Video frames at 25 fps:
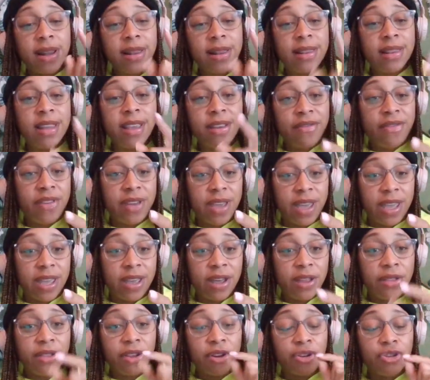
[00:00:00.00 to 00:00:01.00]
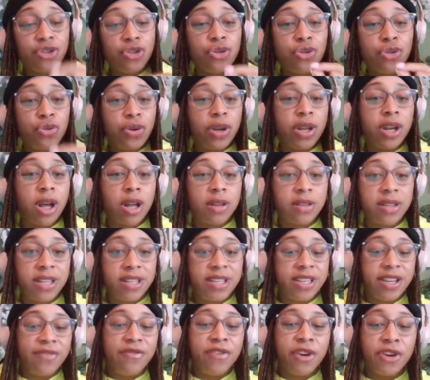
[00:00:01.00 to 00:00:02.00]
living their true and
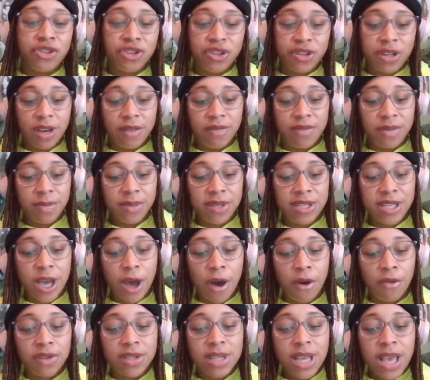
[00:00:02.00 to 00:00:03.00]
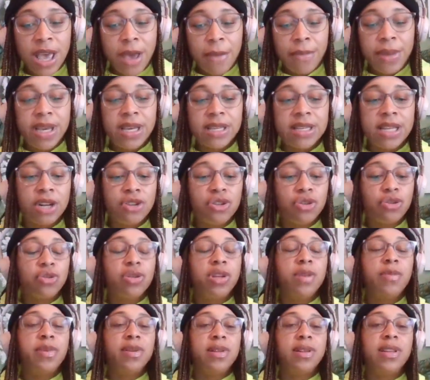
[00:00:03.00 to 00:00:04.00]
authentic version of themselves. Because I
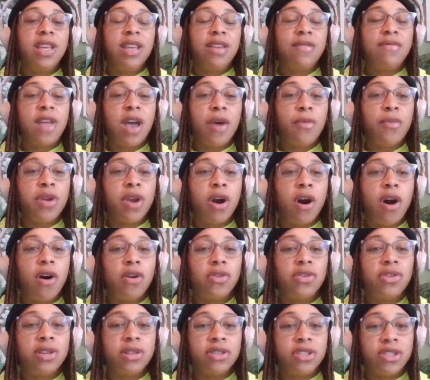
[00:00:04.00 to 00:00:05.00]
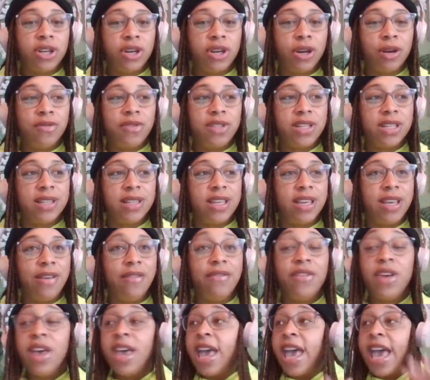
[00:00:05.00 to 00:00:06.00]
truly believe that we all deserve to
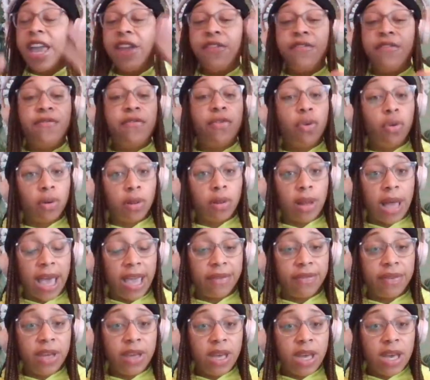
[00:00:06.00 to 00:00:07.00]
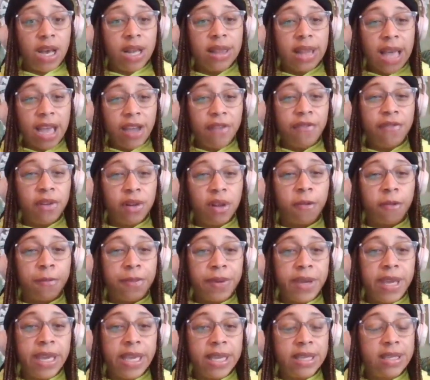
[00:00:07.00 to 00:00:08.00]
live a full life, a life full of
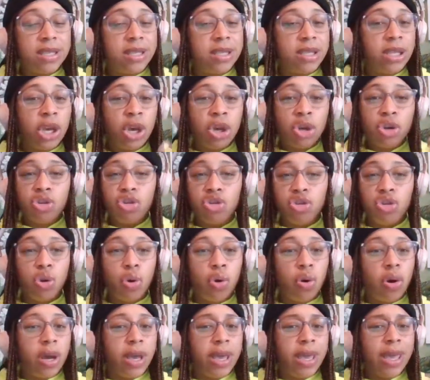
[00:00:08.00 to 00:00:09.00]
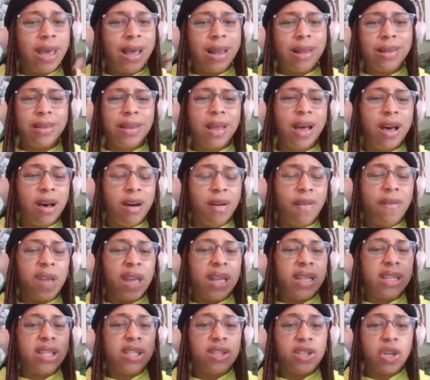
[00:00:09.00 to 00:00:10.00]
peace, joy, love,
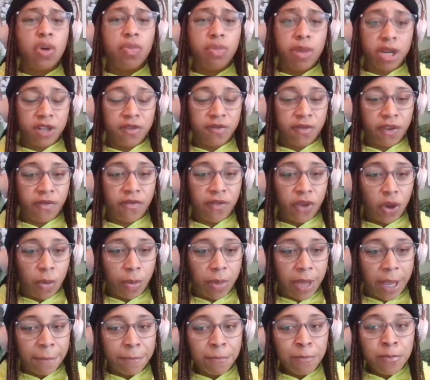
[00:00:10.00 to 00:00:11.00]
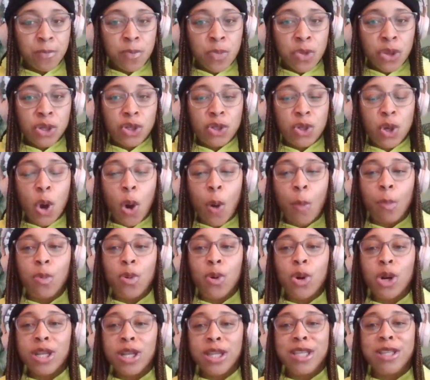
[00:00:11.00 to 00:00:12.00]
and so much fulfillment. So, on
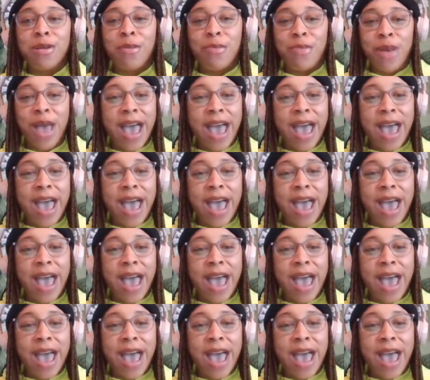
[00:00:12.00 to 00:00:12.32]
More Than the